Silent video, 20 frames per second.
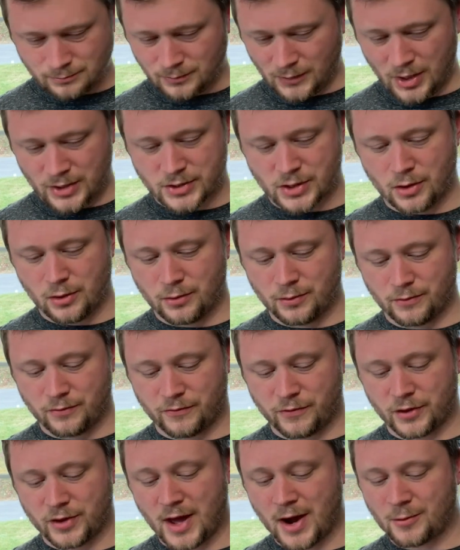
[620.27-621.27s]
So
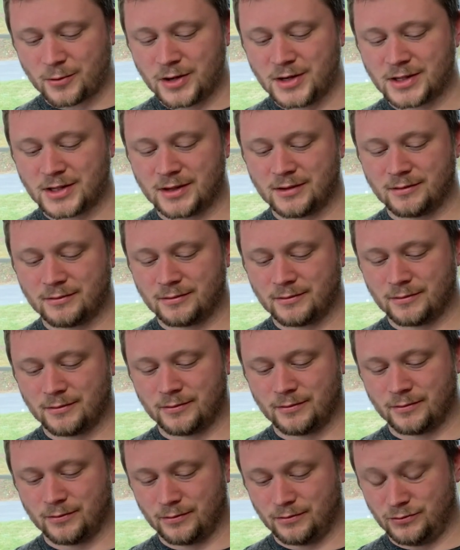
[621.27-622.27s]
for that reason,
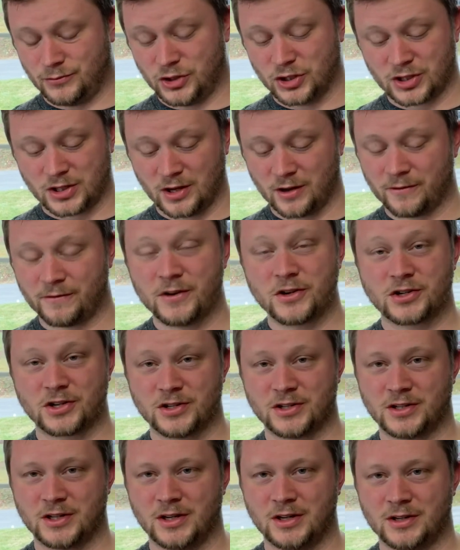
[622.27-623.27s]
just the
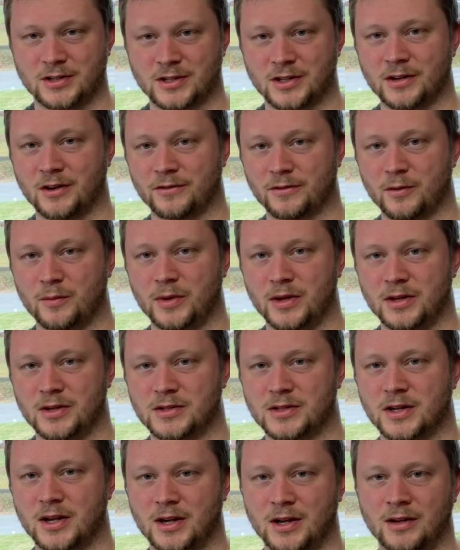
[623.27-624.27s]
efficiency is enough for me to
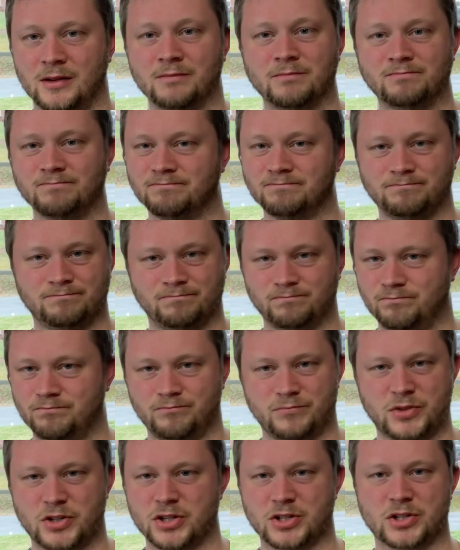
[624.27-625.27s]
say,
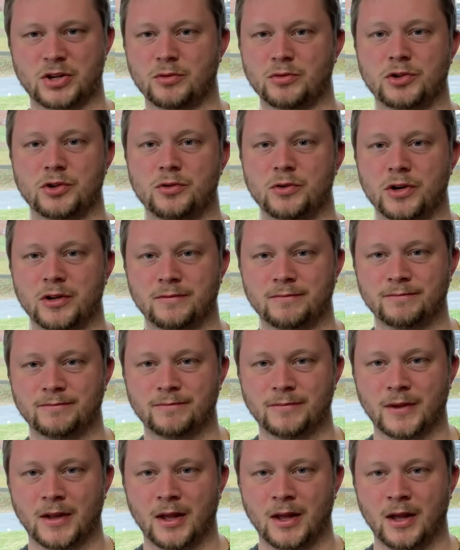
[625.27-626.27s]
just don't do it.
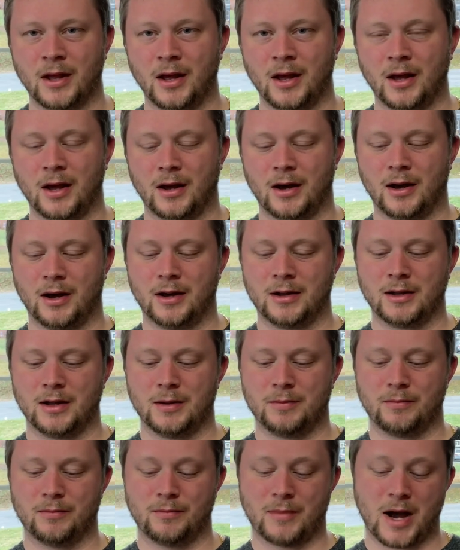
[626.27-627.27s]

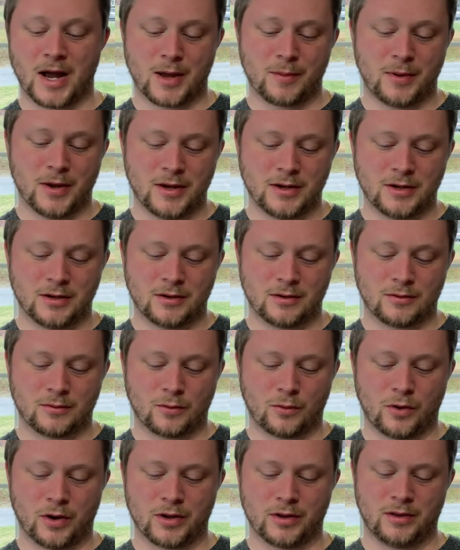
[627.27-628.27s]
In my opinion,
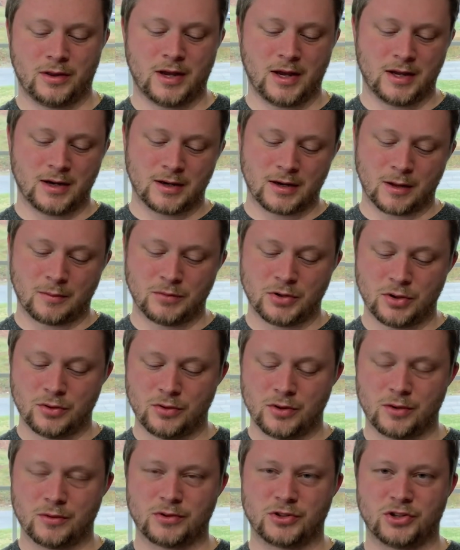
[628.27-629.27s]
what they ended up
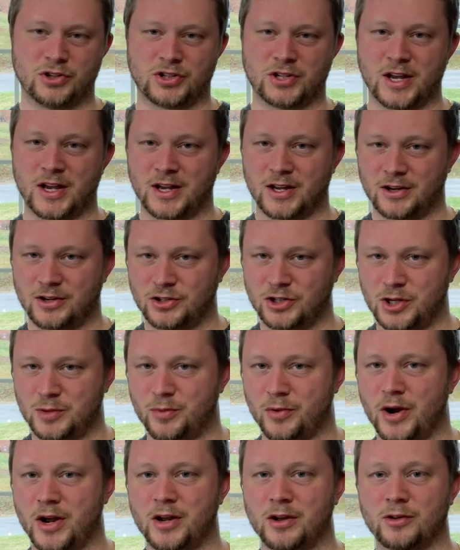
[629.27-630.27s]
doing was just taking a Jeep
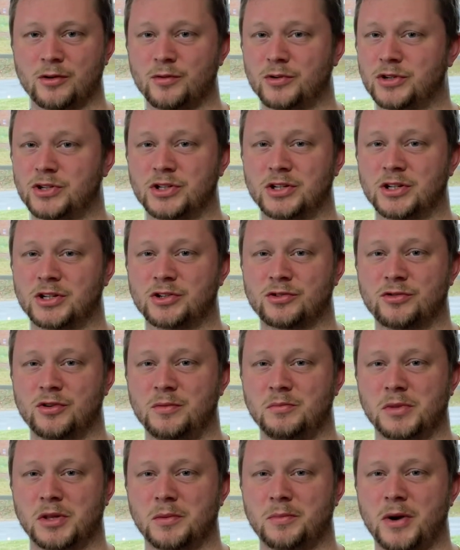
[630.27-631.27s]
Wrangler, which is
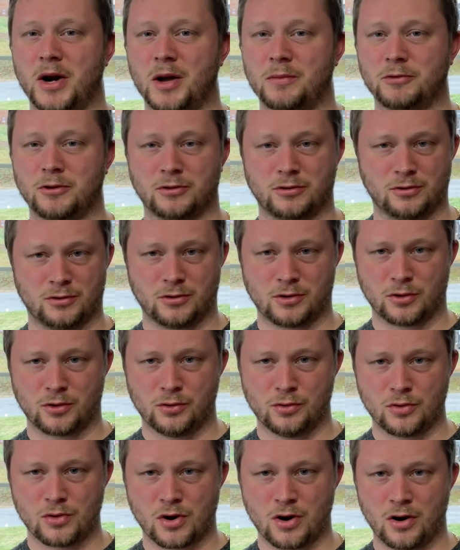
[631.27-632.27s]
extremely popular and a
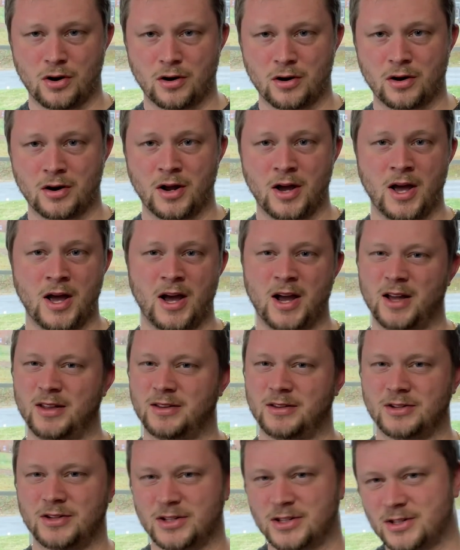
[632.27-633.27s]
cool car, and
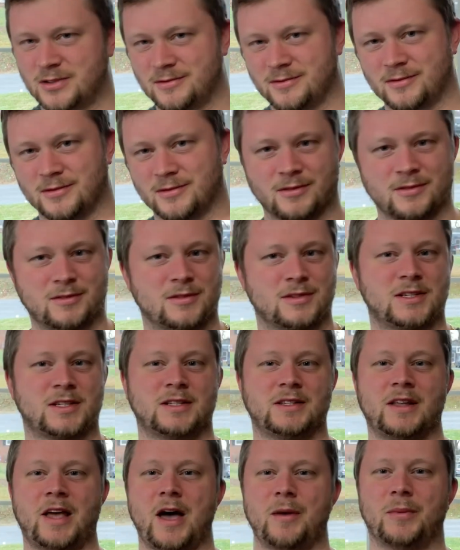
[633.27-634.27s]
then just
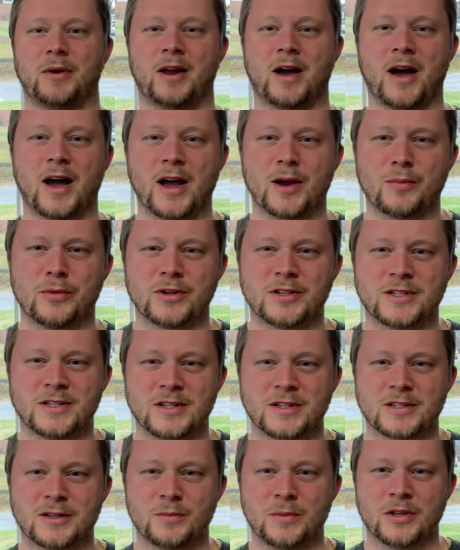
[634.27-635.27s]
slapping a hybrid
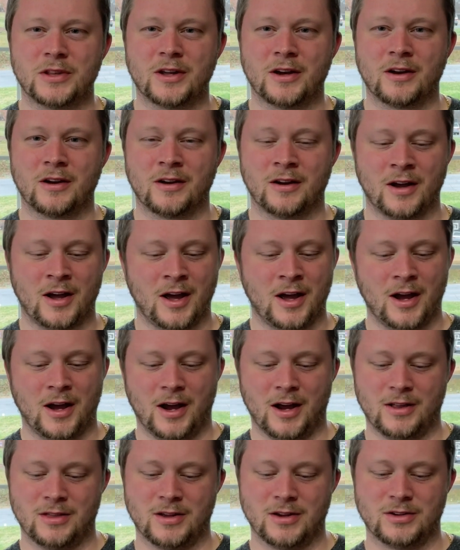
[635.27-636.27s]
system in there,
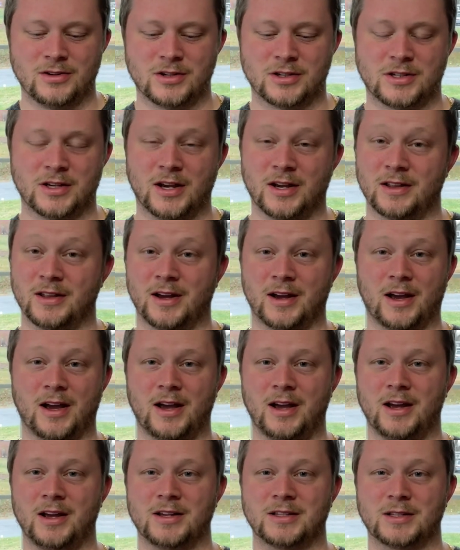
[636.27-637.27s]
and then just saying like,
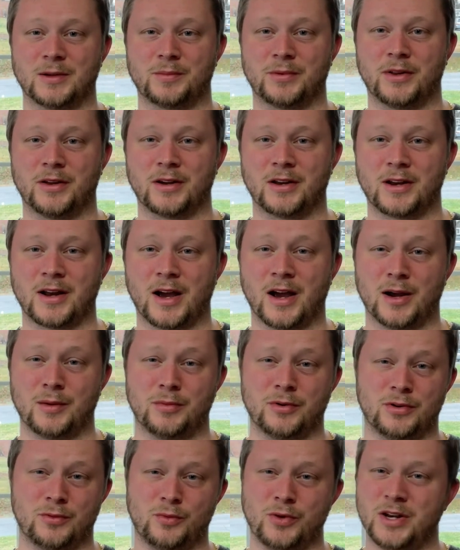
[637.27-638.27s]
hey, it's a plug-in
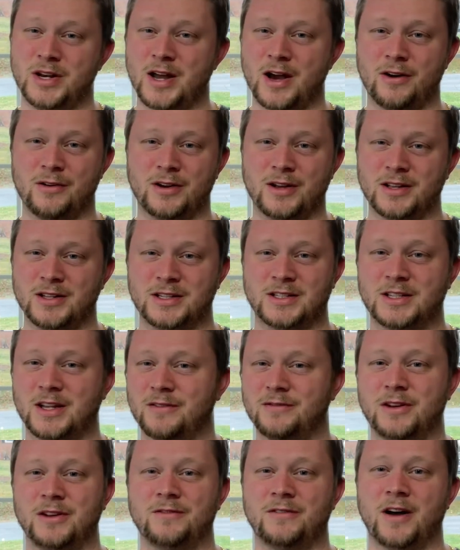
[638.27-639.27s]
hybrid. We now get
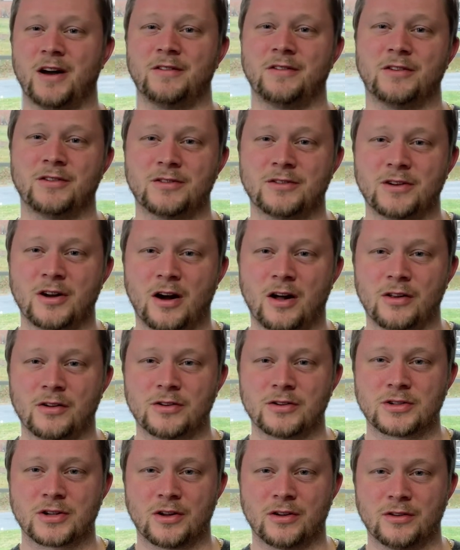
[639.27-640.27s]

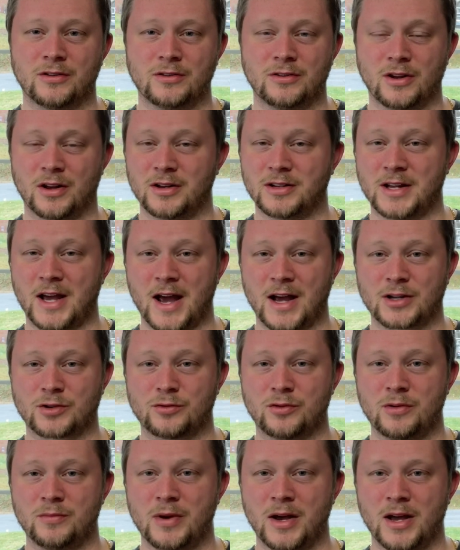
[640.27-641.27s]
$7,500 on a tax
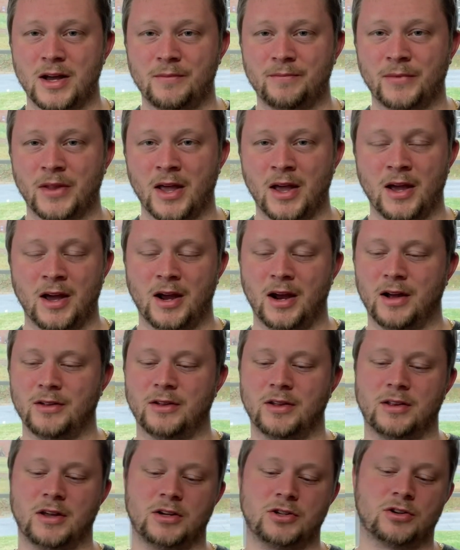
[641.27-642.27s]
rebate, and
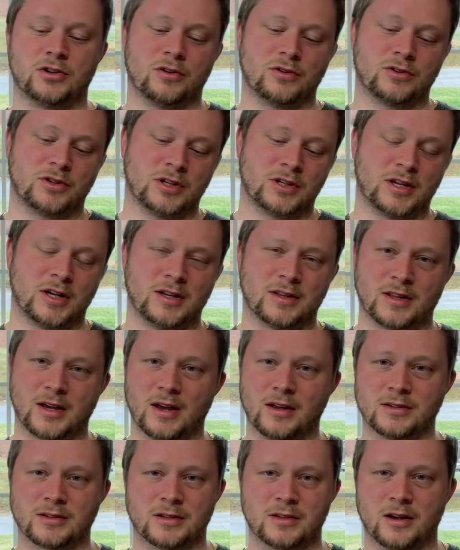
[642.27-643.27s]
then they charge you
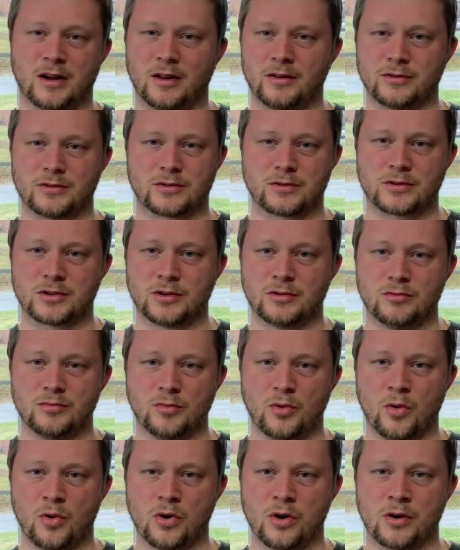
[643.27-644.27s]
$10,000 or so
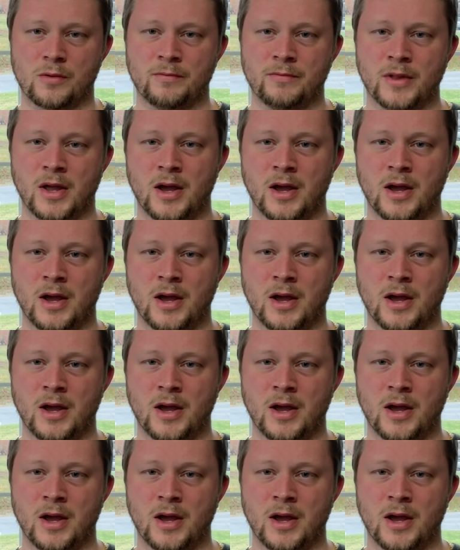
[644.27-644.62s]
more,